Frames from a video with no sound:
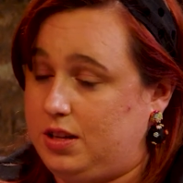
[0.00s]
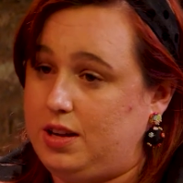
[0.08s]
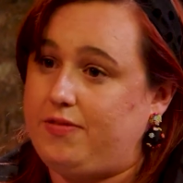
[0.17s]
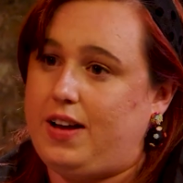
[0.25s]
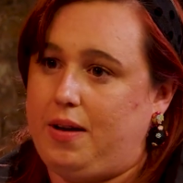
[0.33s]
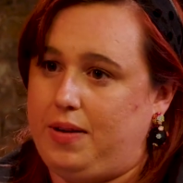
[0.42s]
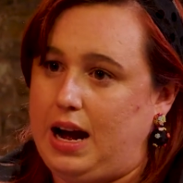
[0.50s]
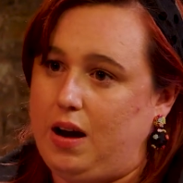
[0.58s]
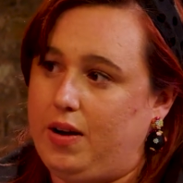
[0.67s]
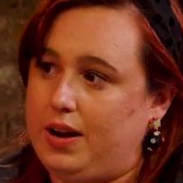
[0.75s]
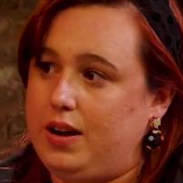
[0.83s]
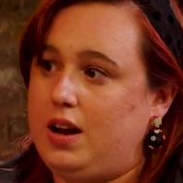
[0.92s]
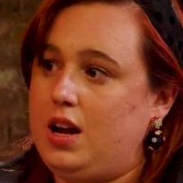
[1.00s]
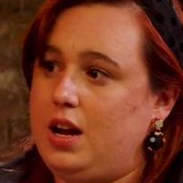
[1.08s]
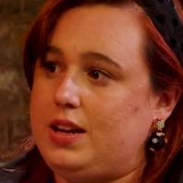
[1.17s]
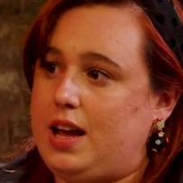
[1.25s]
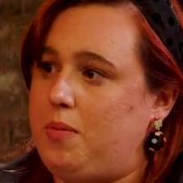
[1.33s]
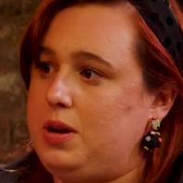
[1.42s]
they found out, and
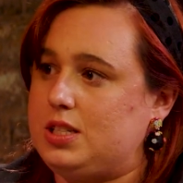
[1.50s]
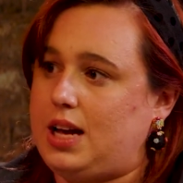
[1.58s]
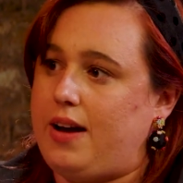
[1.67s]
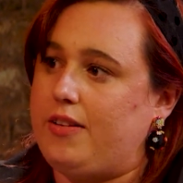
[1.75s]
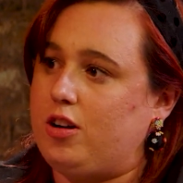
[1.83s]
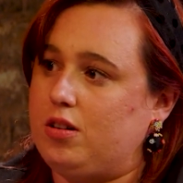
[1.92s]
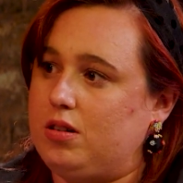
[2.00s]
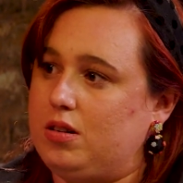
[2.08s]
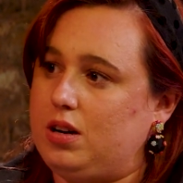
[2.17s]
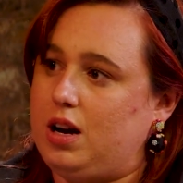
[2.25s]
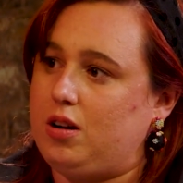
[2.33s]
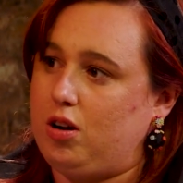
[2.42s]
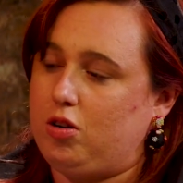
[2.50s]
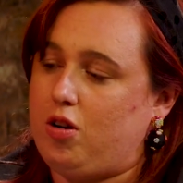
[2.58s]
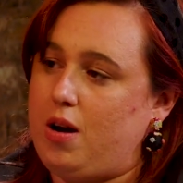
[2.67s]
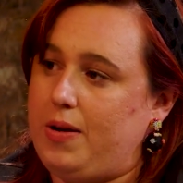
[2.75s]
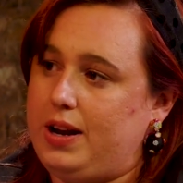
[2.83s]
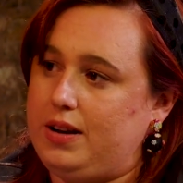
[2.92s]
we just carried on
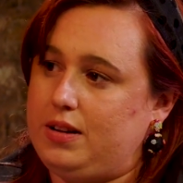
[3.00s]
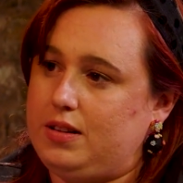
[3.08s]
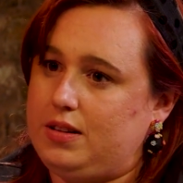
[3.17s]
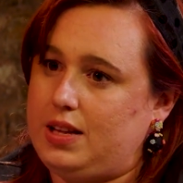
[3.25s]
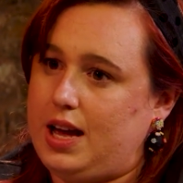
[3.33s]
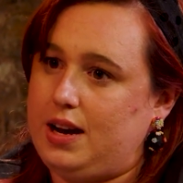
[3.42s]
growing then.